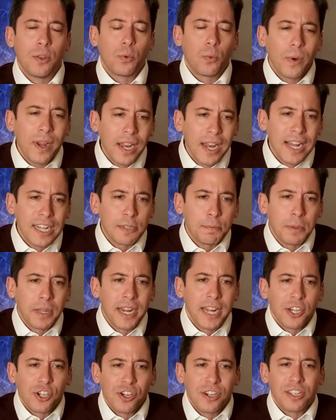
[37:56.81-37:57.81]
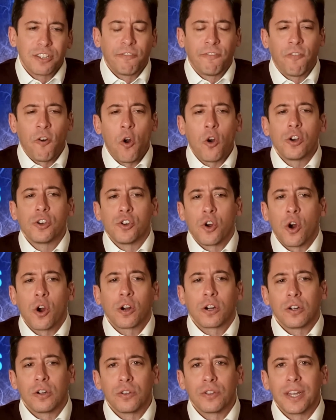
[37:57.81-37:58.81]
The real explanation is far
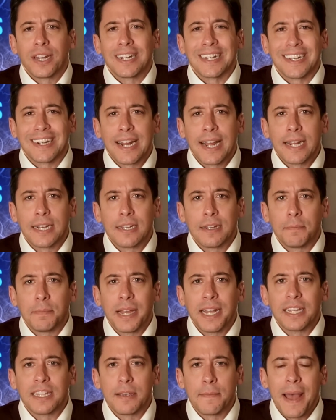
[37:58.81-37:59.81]
darker than Greta paid